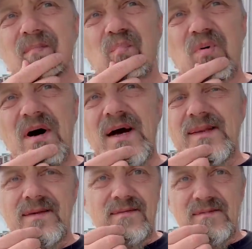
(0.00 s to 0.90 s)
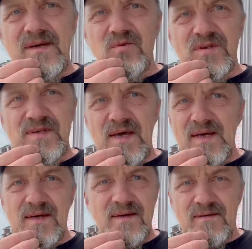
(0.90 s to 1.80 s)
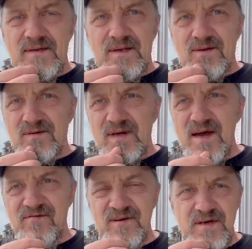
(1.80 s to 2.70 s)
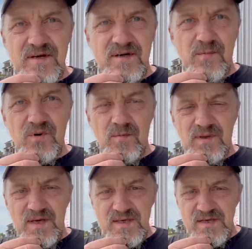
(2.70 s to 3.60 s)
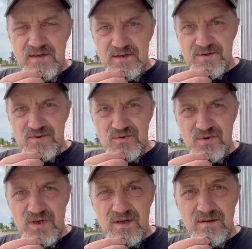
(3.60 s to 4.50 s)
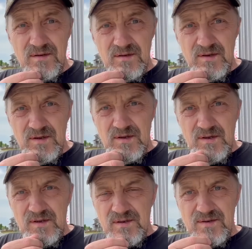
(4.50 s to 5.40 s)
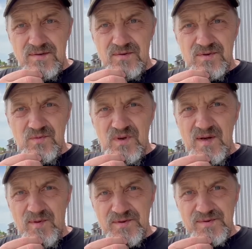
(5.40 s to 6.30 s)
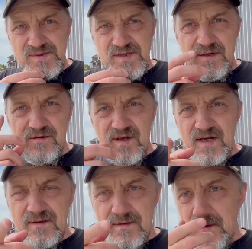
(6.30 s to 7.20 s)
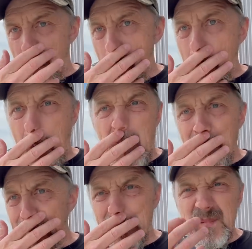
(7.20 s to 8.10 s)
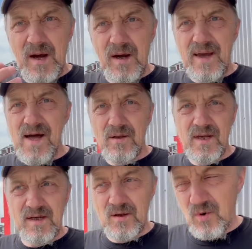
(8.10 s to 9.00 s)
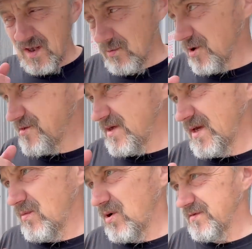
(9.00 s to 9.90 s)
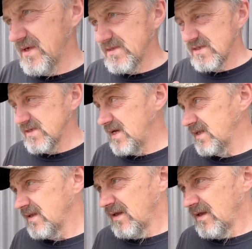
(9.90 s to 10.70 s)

but it would take you know half a year or probably a year to uh, to to be able to sell that uh, Hellcat and one more thing about this is that